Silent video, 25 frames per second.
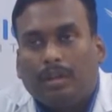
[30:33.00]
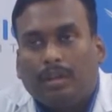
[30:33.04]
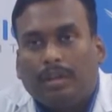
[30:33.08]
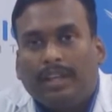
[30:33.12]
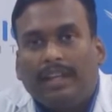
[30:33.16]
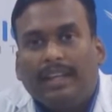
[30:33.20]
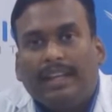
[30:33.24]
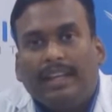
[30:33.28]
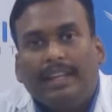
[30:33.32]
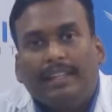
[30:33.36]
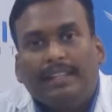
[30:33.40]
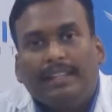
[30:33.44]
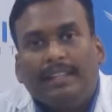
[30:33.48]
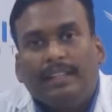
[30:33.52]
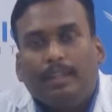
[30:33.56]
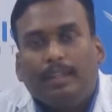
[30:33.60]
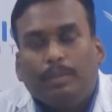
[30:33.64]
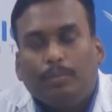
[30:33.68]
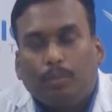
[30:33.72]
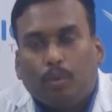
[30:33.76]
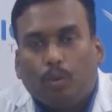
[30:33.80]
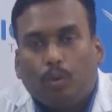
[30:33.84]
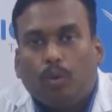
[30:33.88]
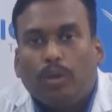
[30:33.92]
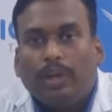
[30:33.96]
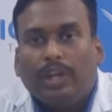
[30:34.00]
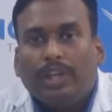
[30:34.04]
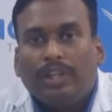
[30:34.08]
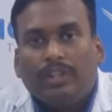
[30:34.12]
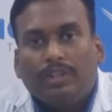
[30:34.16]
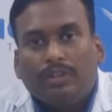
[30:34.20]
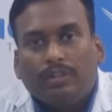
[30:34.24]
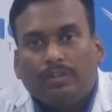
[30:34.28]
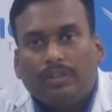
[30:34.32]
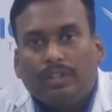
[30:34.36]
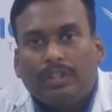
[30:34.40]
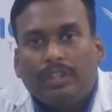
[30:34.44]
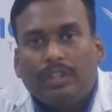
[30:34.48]
decreasing the
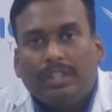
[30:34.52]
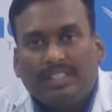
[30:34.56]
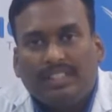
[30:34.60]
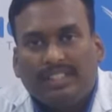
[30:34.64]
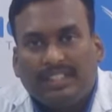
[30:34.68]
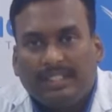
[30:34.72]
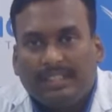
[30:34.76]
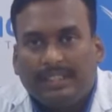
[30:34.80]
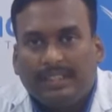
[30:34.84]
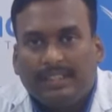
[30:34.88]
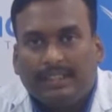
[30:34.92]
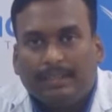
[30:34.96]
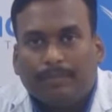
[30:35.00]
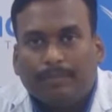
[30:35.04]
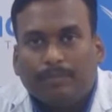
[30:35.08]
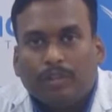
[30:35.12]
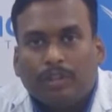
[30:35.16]
progression of the disease.